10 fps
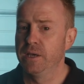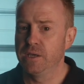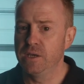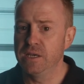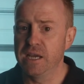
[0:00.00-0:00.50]

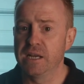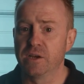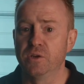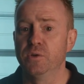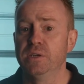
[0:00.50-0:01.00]
you need a
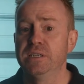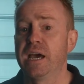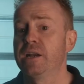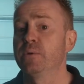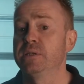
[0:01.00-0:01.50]
good
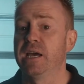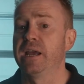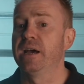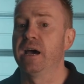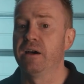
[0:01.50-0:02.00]
day to a day
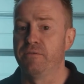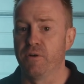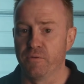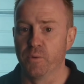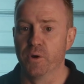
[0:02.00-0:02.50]
and a half
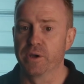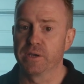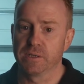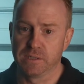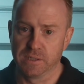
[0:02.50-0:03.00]
off
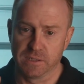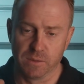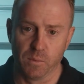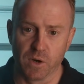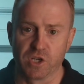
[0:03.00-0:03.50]
work
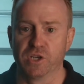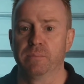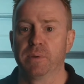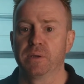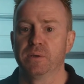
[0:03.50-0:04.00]
to watch
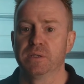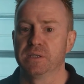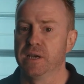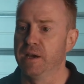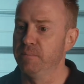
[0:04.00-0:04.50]
it, because
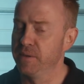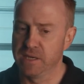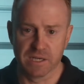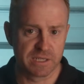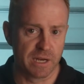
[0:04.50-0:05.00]

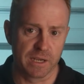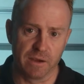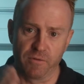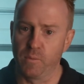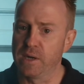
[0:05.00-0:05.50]
you're just going to
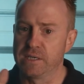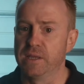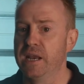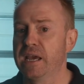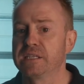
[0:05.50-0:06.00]
go from one to the
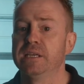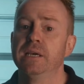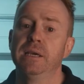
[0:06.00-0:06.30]
next.